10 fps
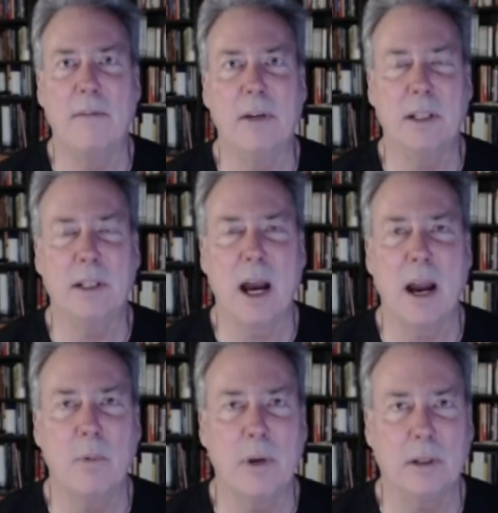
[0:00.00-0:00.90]
Every
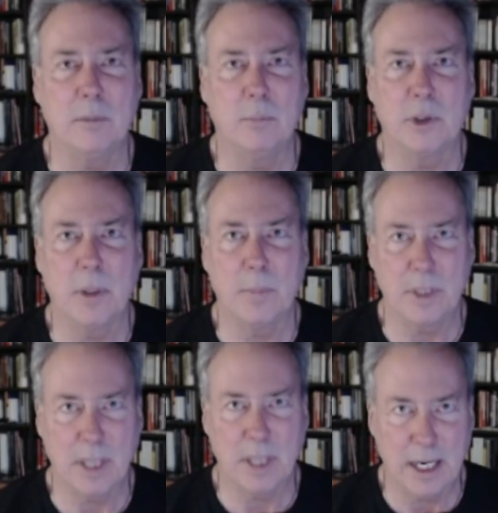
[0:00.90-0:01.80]
time we
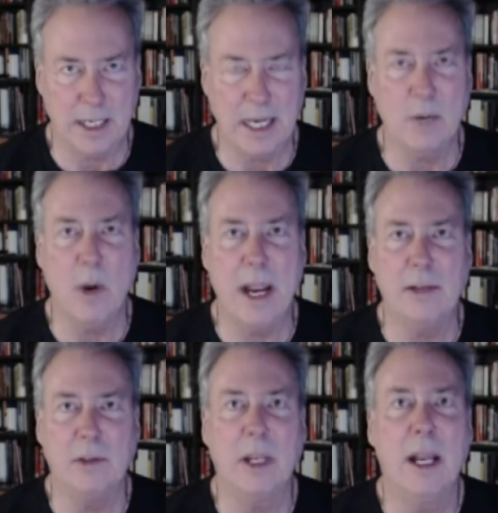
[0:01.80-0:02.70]
precipitate
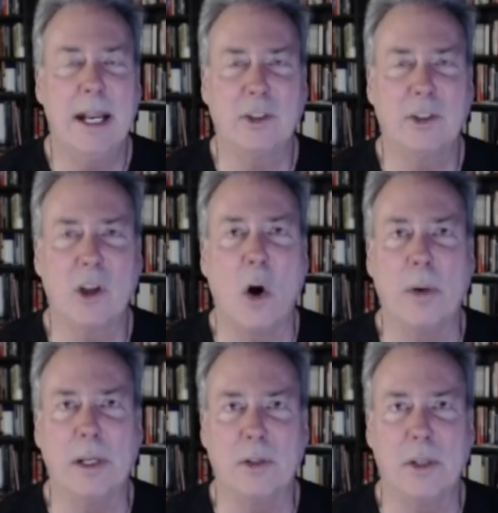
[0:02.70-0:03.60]
e-waste, it's
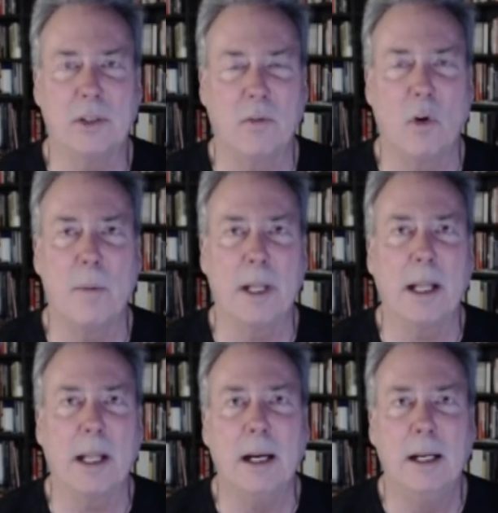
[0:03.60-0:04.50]
always this
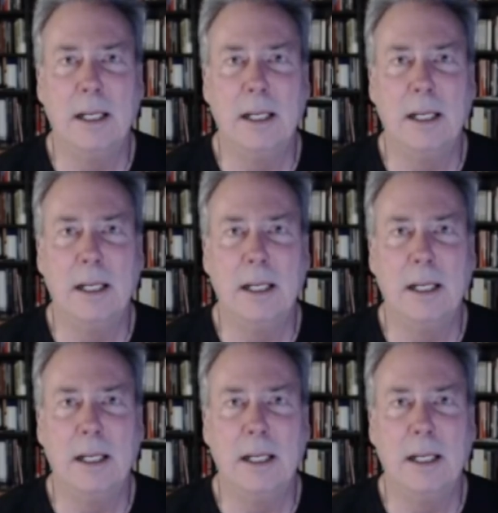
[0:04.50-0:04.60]
formula.